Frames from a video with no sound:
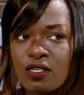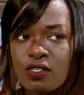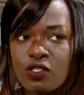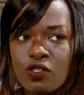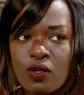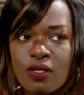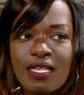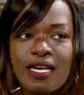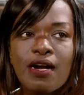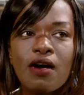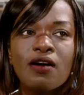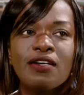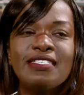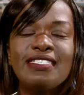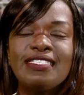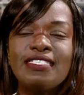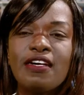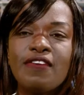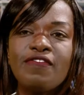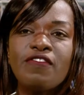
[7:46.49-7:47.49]
So there are
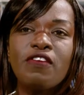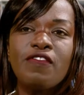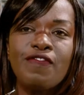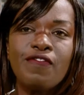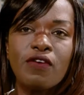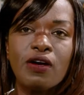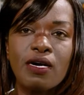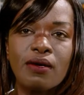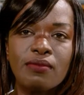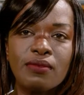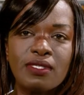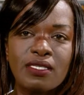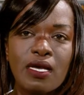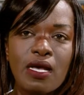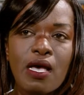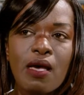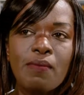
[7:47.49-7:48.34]
several forms,